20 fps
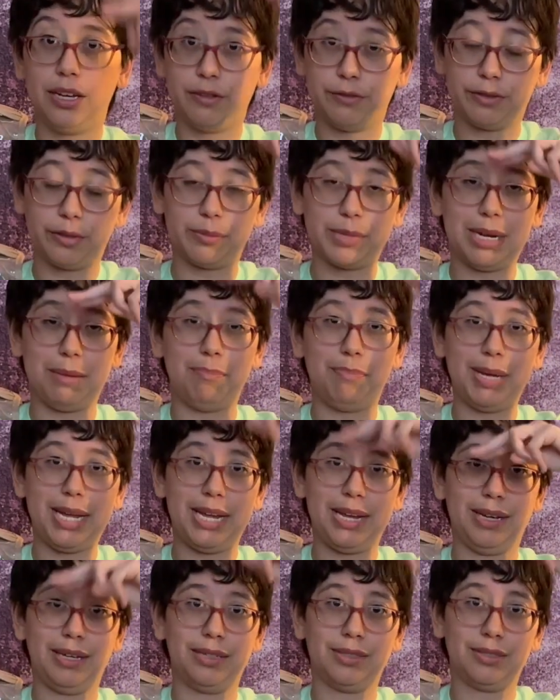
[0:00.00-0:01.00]
for my
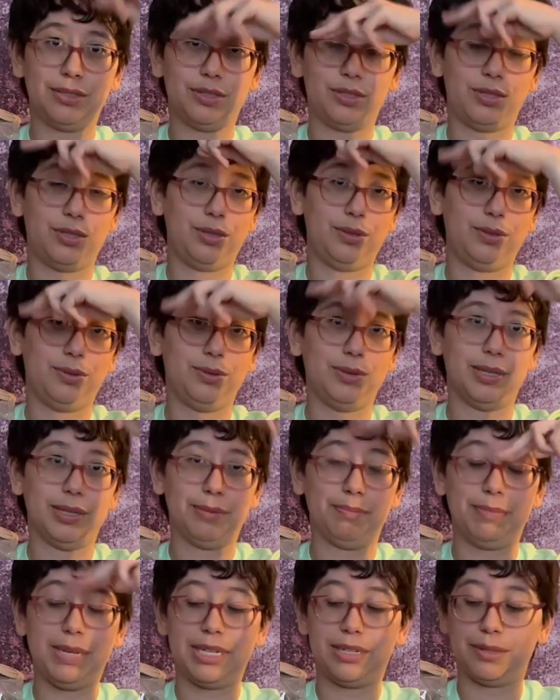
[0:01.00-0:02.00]
bangs to
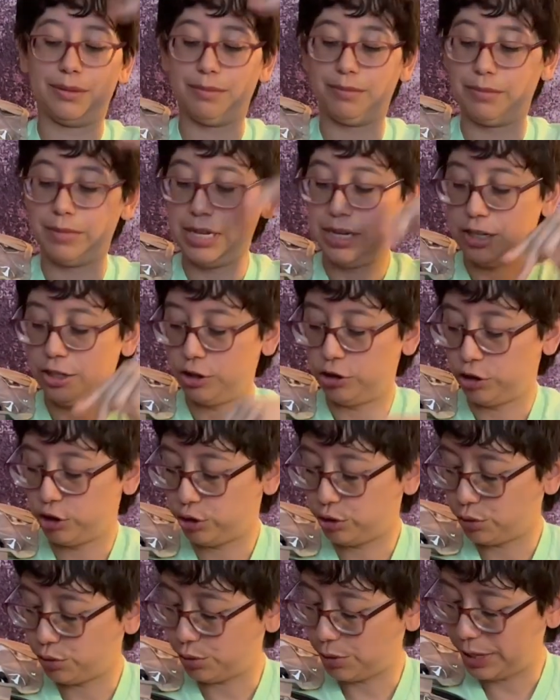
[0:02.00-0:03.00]
make them
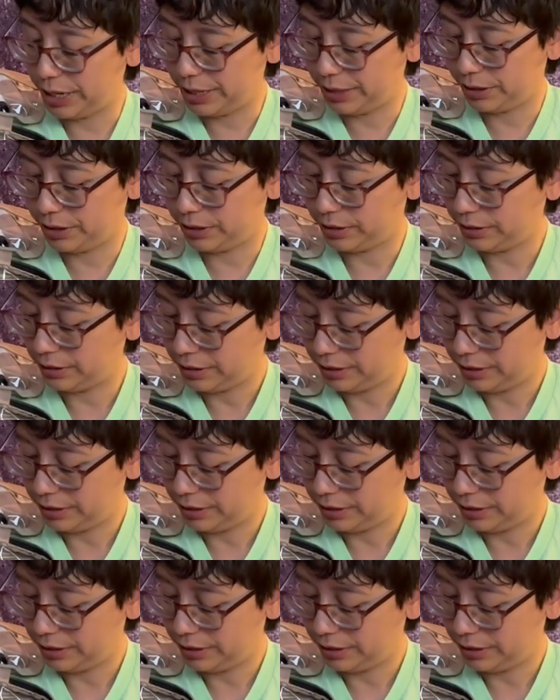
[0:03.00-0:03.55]
straight.